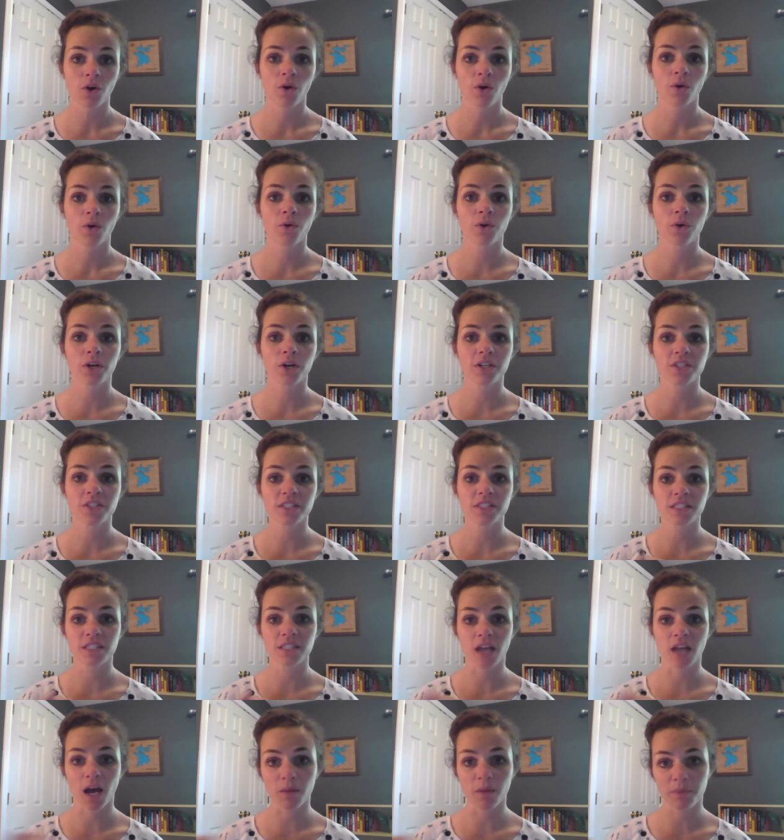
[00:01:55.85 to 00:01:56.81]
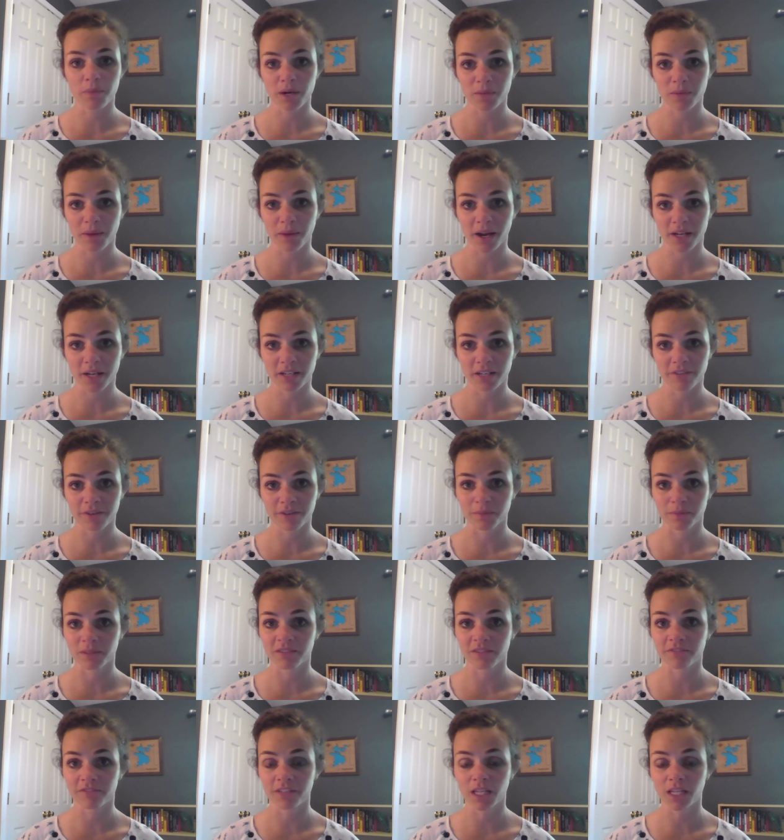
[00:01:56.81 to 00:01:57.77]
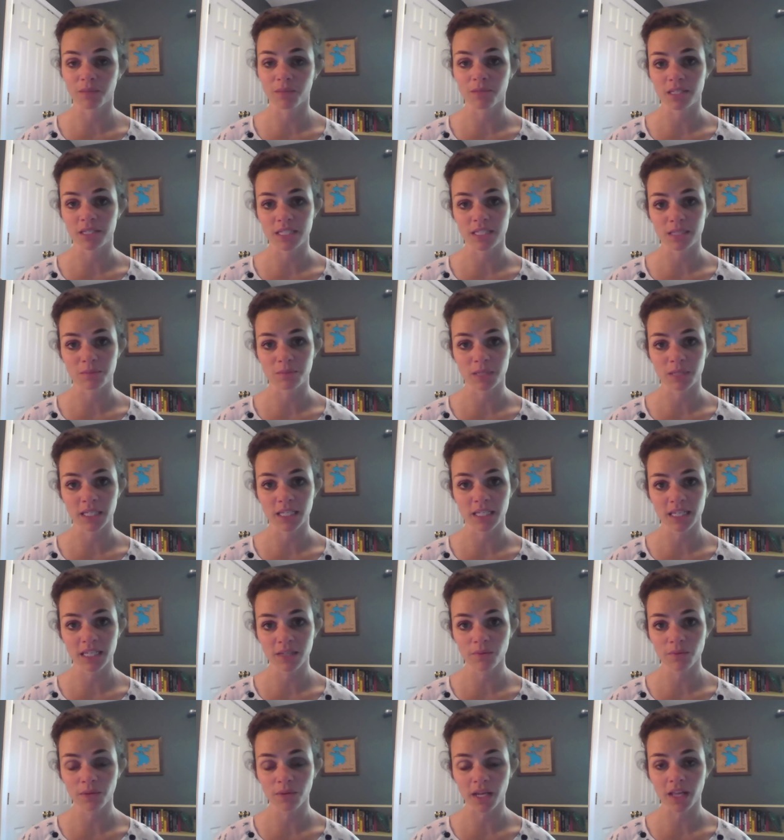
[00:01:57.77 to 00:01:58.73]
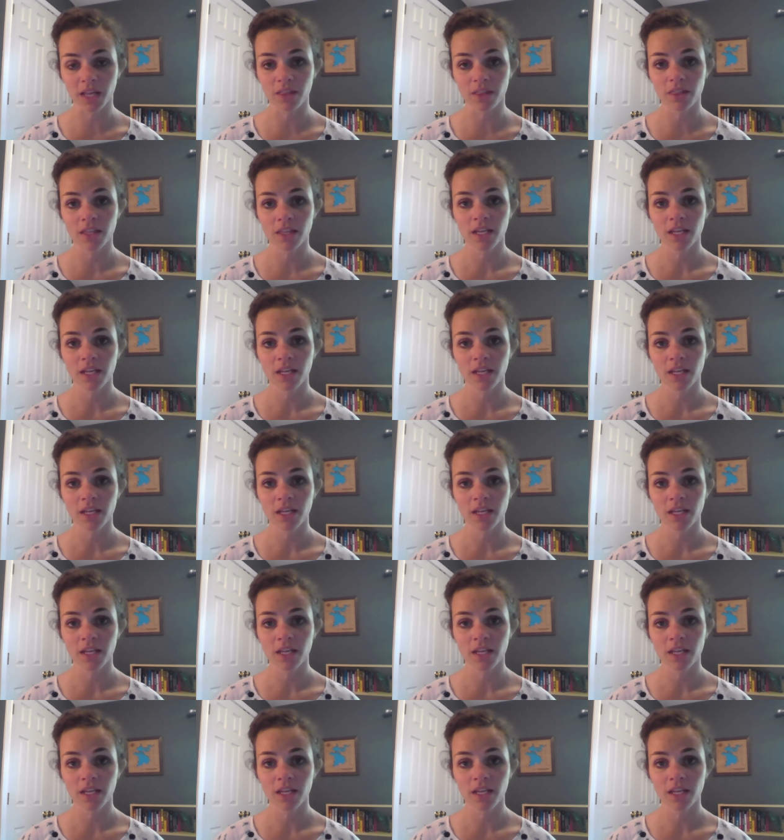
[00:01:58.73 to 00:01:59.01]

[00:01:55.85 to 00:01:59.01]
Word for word: or stop our body from inflaming to begin with,